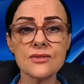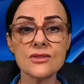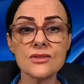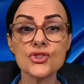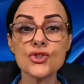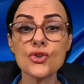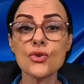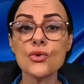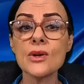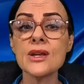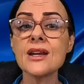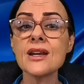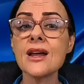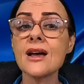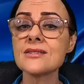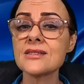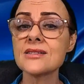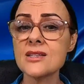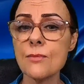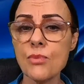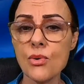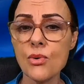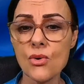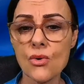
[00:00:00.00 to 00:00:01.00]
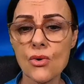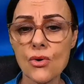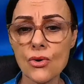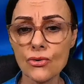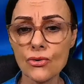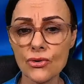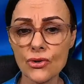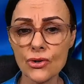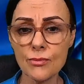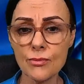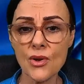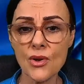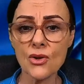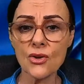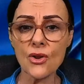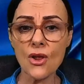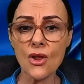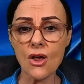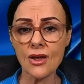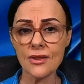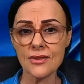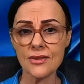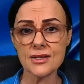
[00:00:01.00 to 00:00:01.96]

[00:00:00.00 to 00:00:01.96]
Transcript: Join a support group online.